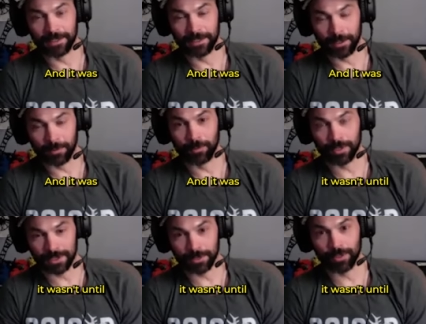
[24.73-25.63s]
And it
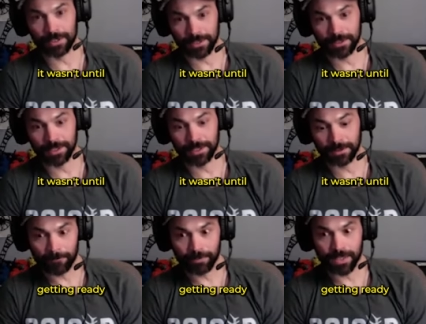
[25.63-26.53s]
wasn't it wasn't
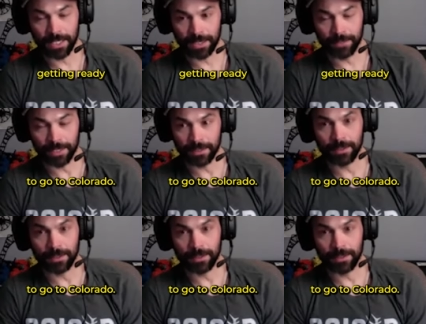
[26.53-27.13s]
until getting ready to go to